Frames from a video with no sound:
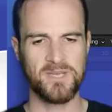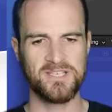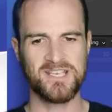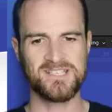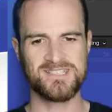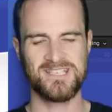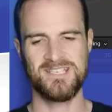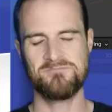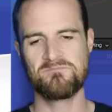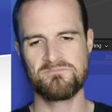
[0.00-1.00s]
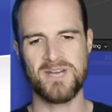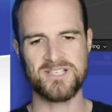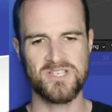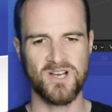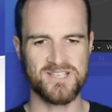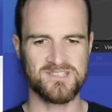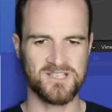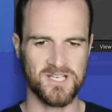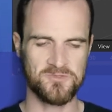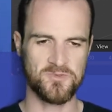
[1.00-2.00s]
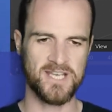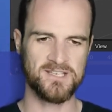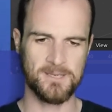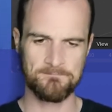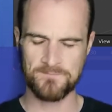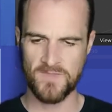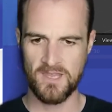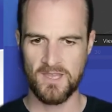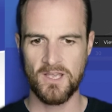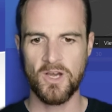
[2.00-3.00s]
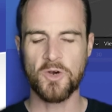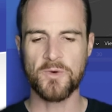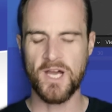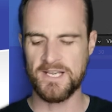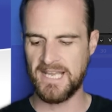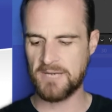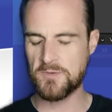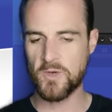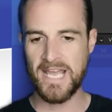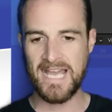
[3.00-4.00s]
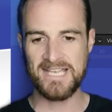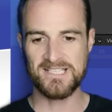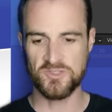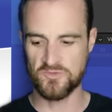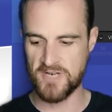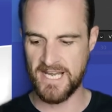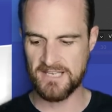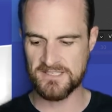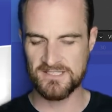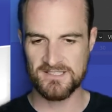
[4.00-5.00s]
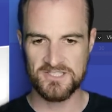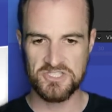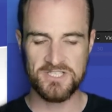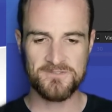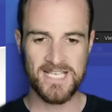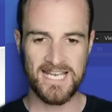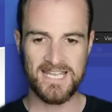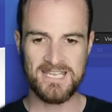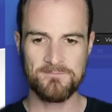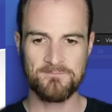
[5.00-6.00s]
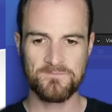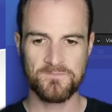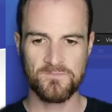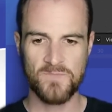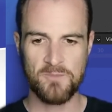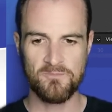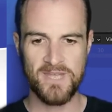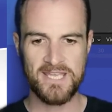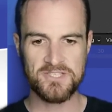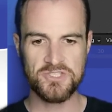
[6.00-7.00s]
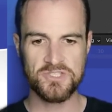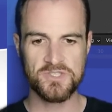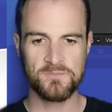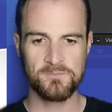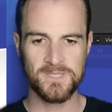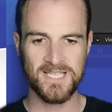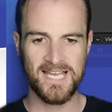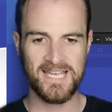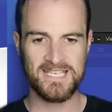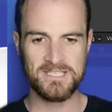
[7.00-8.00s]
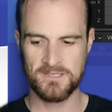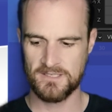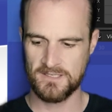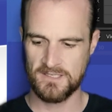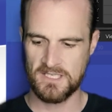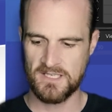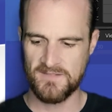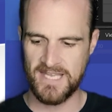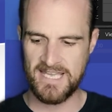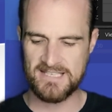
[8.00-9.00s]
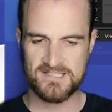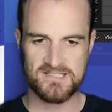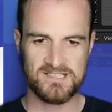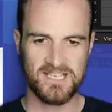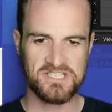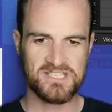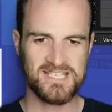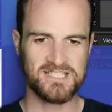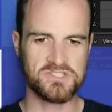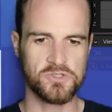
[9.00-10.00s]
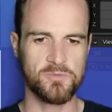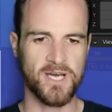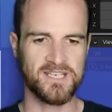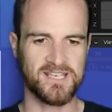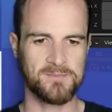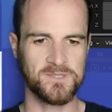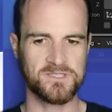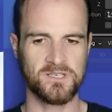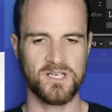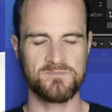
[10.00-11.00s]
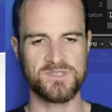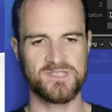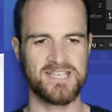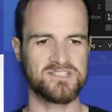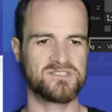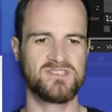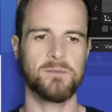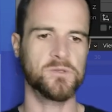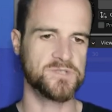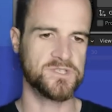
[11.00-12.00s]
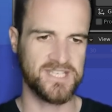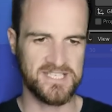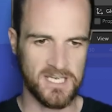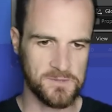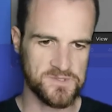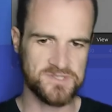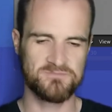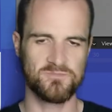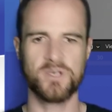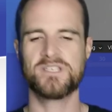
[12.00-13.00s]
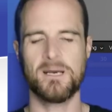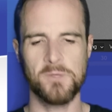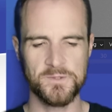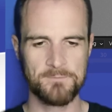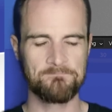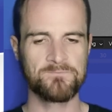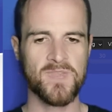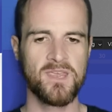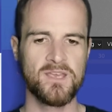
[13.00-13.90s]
and you can see much nicer kind of render. All right, now we want to add a ground. Shift A, mesh, plane, S, and just hit the 2 button a couple of times. That just doubles it and then doubles what it doubled.